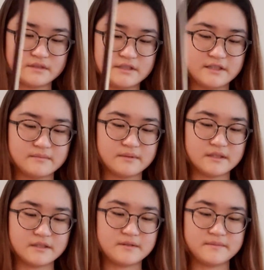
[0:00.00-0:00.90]
to your
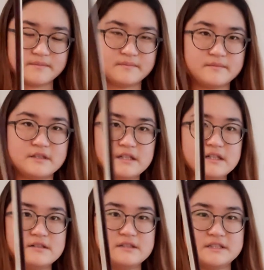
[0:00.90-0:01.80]
bow.
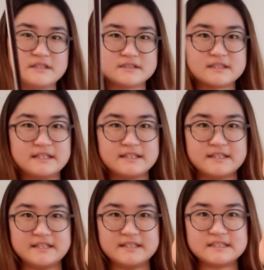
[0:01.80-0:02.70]
This looks like
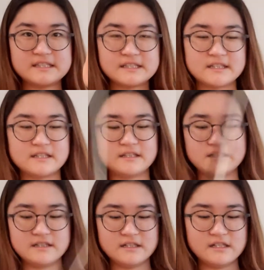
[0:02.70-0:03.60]
this.
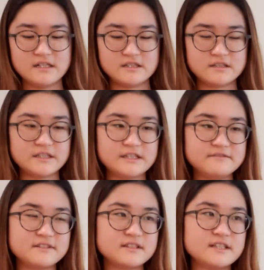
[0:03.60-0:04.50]

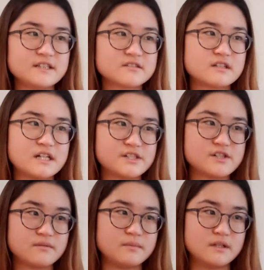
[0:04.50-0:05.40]
Evenly across
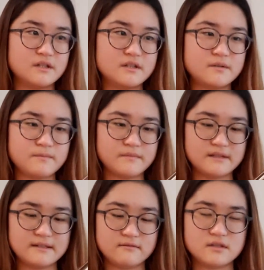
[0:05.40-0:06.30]
your bow,
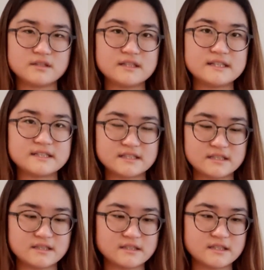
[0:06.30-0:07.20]
and what this
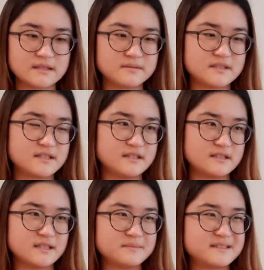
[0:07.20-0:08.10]

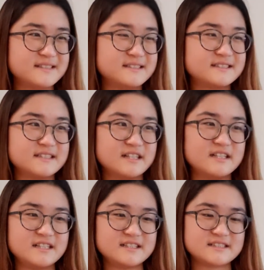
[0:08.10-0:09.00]
substance
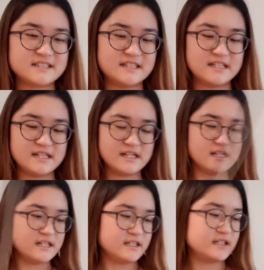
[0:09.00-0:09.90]
does
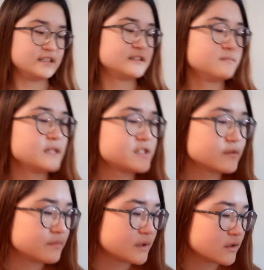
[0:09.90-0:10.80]
is it makes your
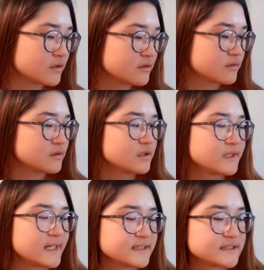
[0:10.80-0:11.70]
bow
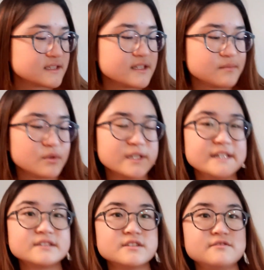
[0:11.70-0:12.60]
less slippery.
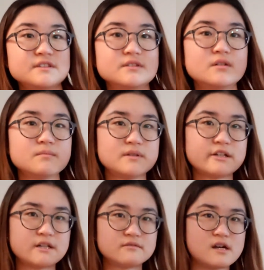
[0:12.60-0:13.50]
So if you don't put
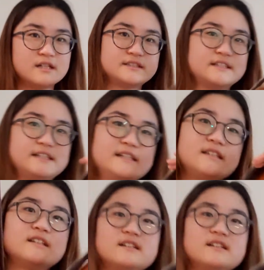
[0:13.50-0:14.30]
on rosin,